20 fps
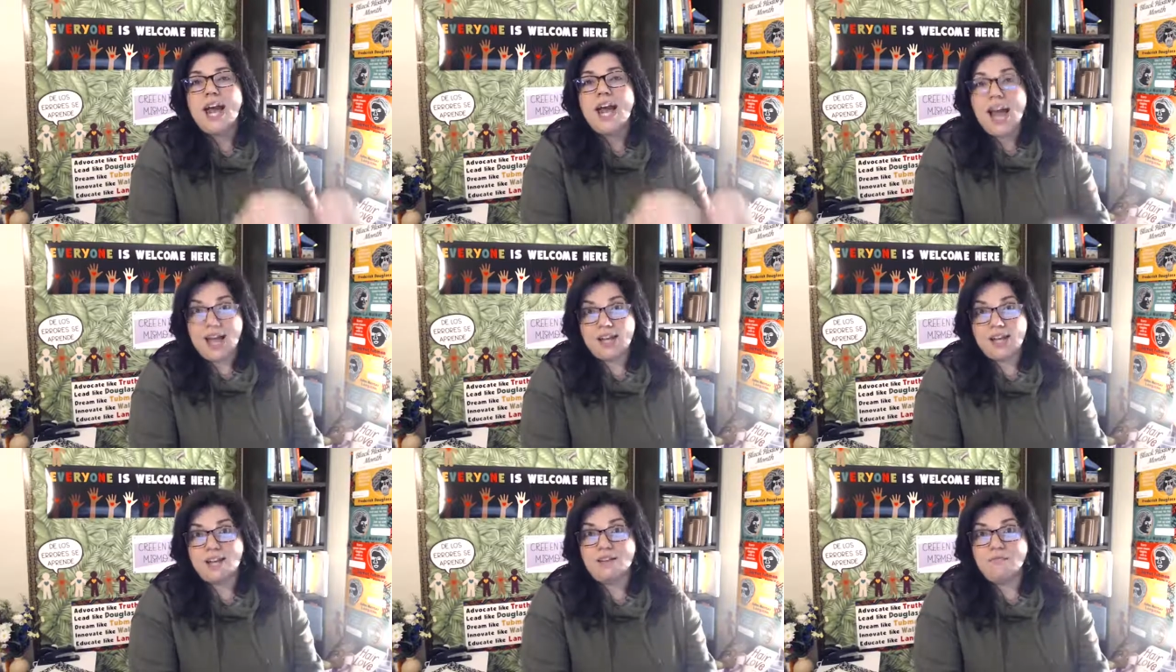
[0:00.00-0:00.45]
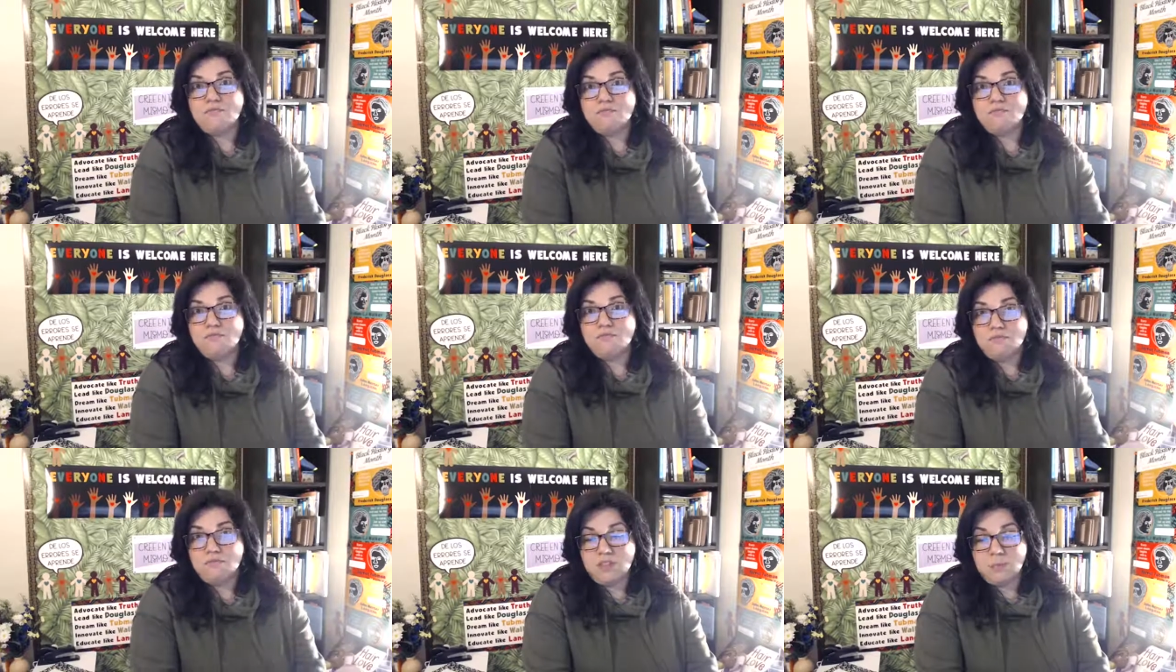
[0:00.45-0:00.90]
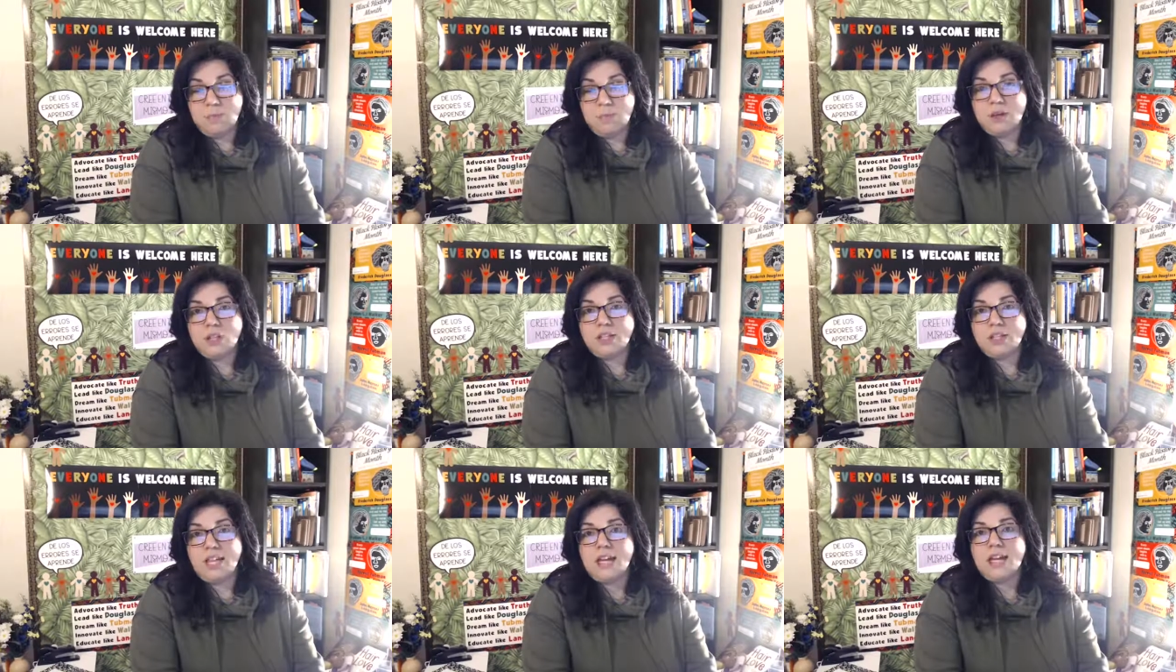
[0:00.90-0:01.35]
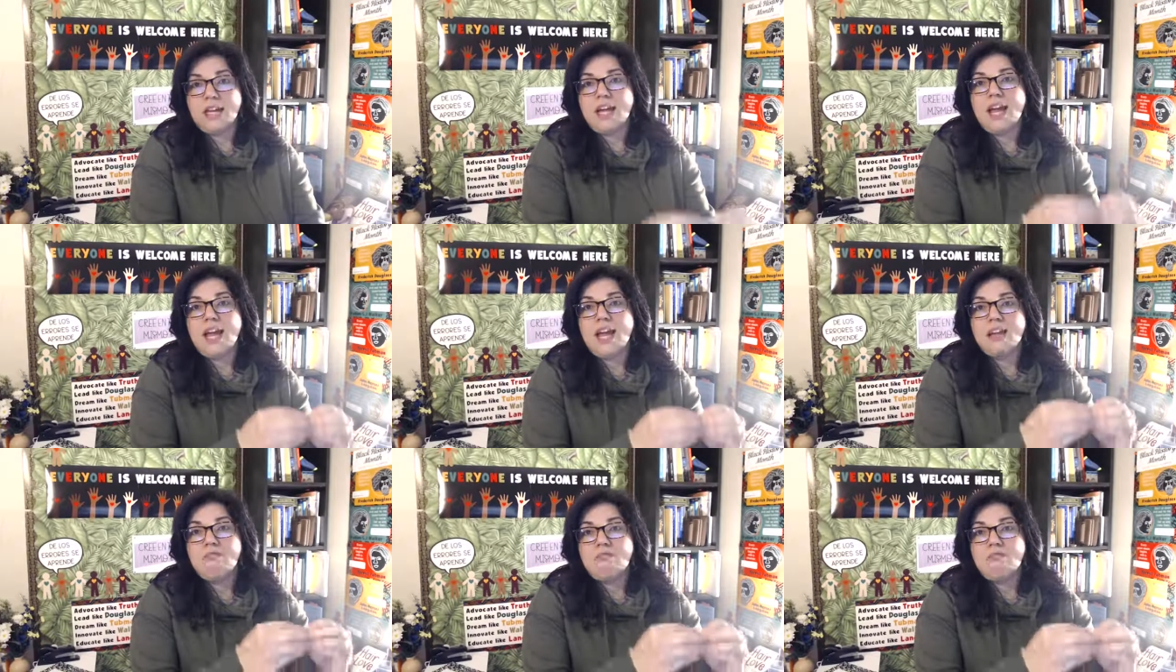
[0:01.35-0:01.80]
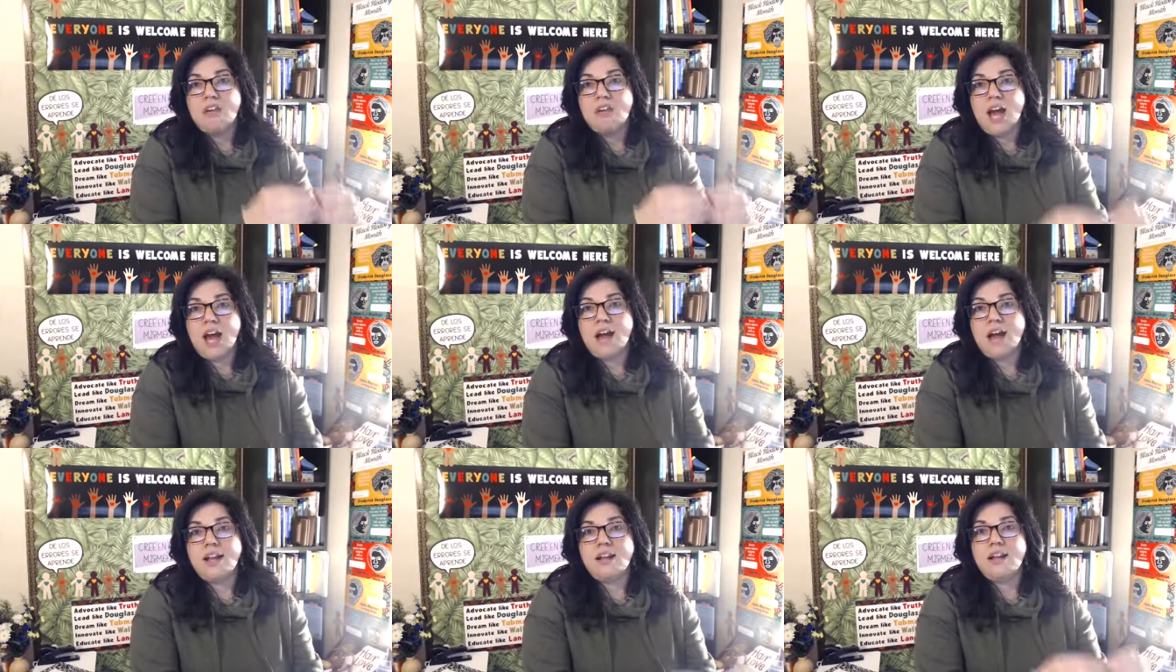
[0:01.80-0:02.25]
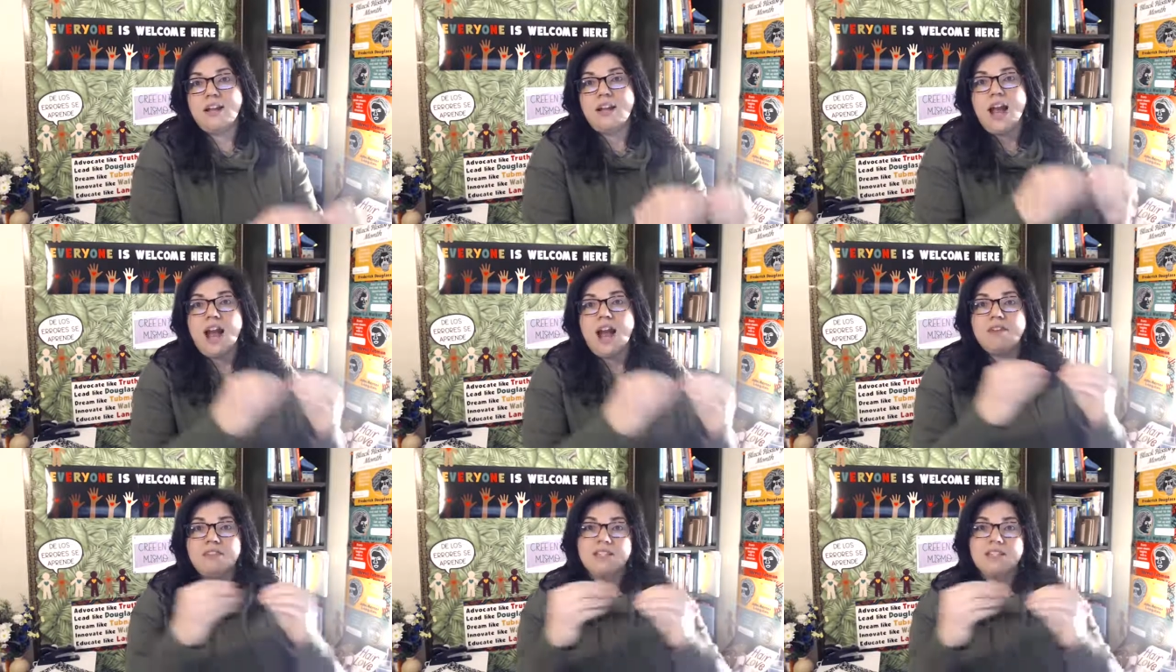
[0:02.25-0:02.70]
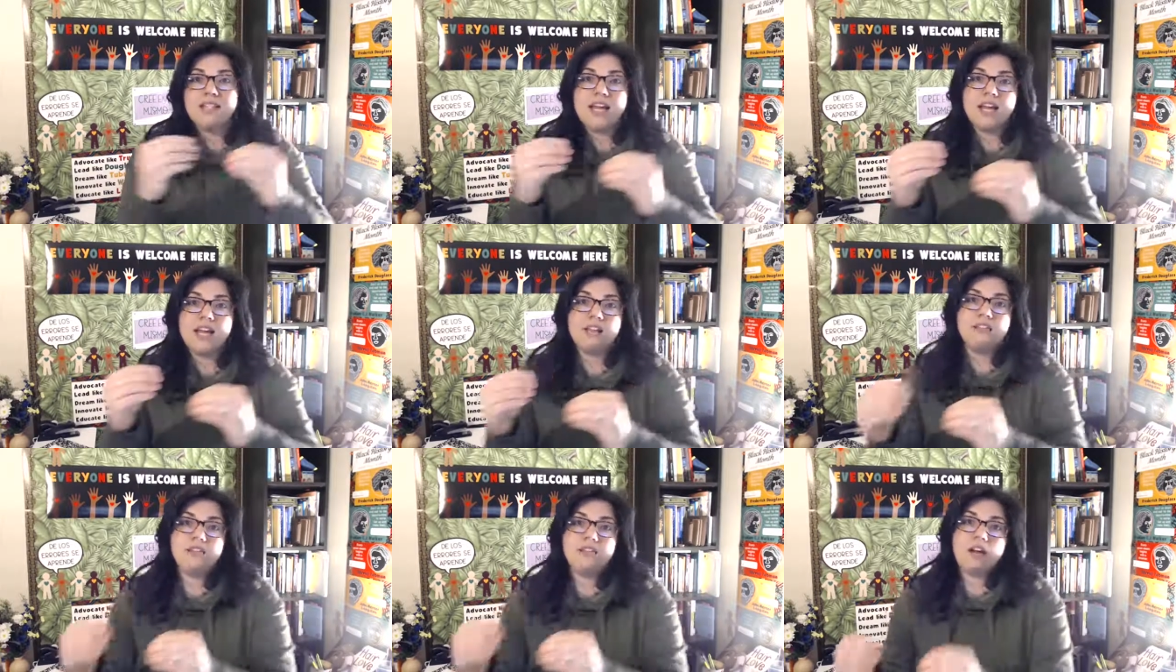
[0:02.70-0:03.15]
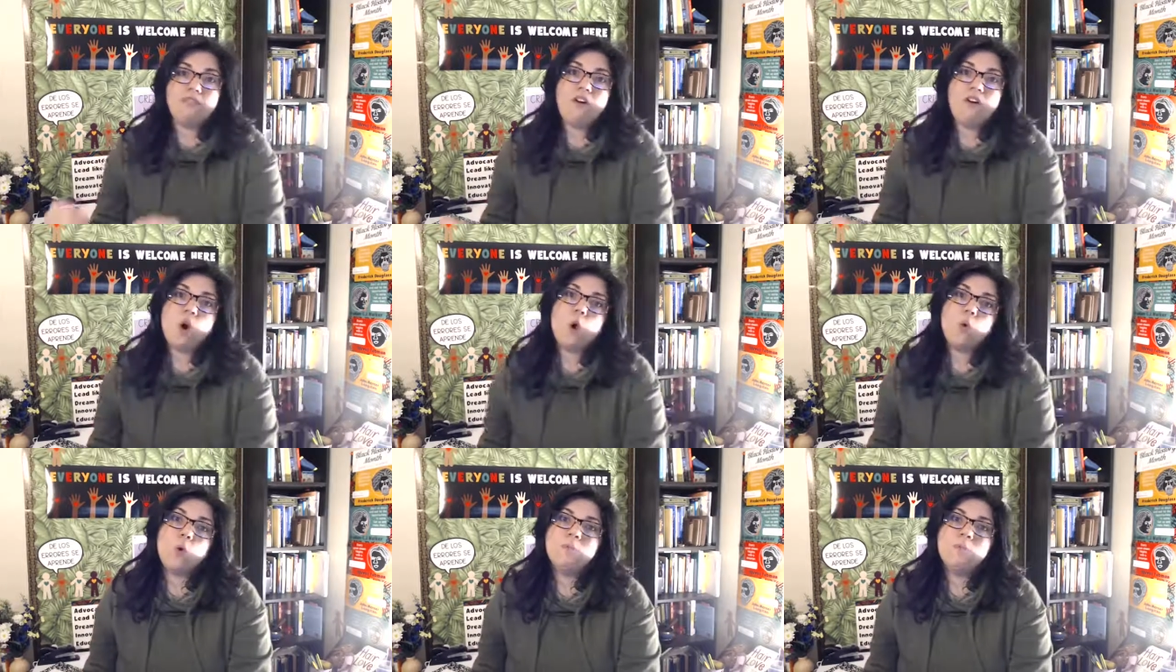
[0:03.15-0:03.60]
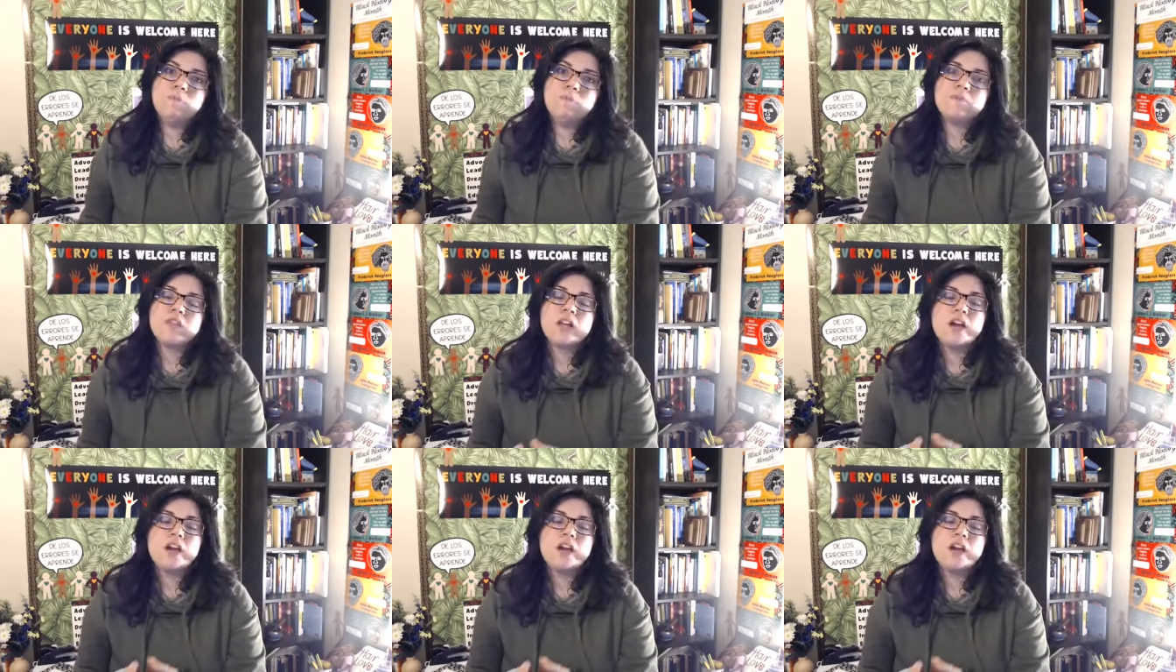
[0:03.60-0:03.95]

at the building and not have to take stuff home.